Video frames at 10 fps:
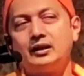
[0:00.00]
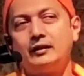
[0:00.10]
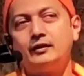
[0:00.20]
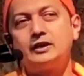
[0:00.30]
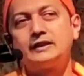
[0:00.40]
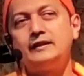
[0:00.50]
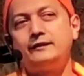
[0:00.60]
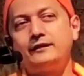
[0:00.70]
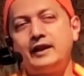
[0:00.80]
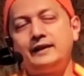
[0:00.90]
A working
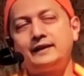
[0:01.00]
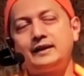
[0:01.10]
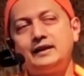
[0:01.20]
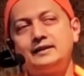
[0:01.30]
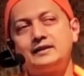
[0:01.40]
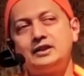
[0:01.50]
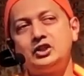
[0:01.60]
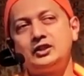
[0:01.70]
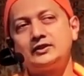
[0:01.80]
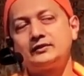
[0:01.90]
faith in the
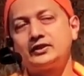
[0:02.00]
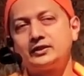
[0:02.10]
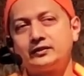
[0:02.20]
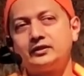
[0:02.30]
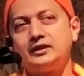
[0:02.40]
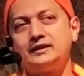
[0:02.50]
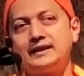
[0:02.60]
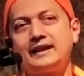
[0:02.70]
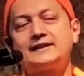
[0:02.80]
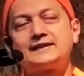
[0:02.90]
teachings of the
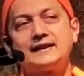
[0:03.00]
texts